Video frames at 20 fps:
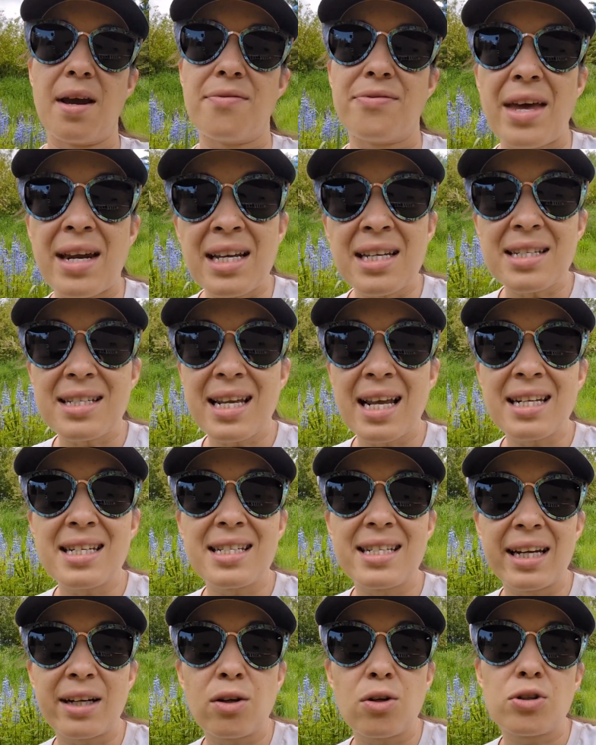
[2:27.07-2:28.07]
Then it sends
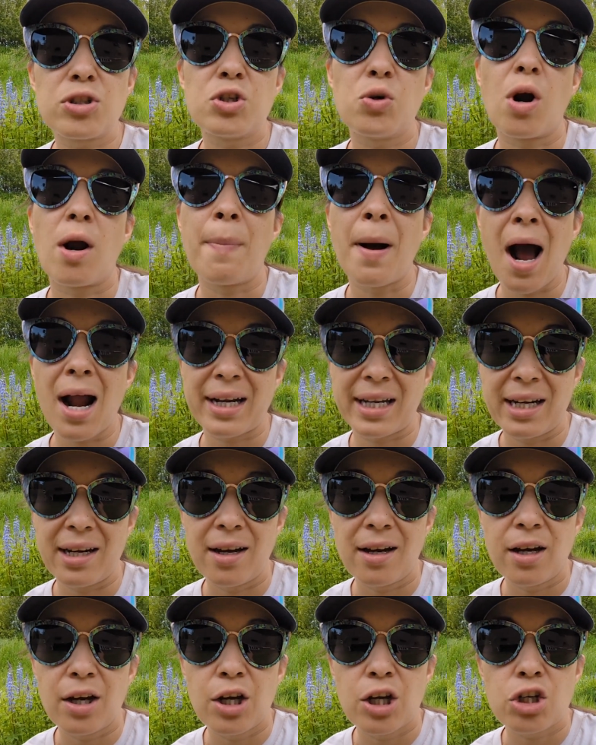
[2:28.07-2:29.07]
signals to our body,
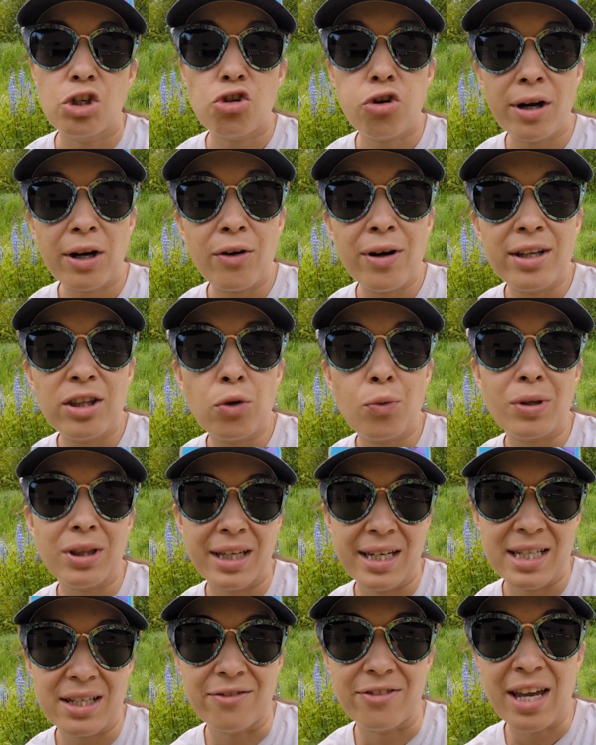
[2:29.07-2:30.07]
triggering the
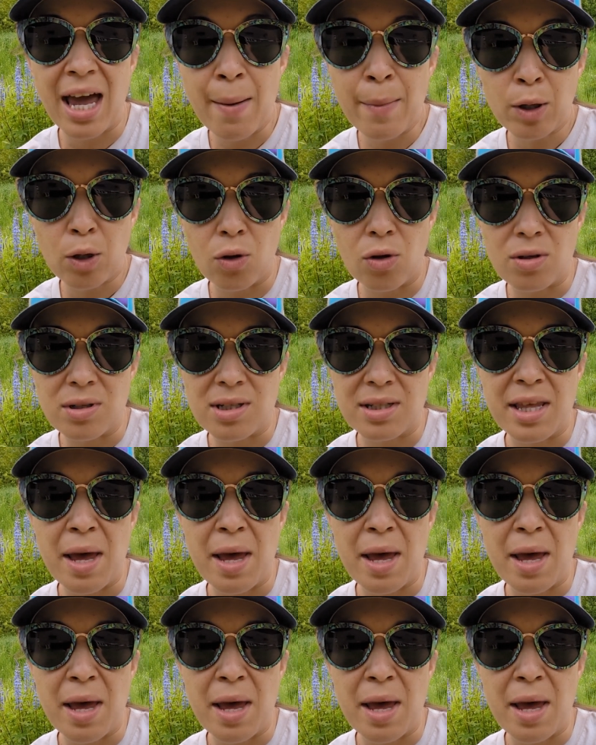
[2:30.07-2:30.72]
release of chemicals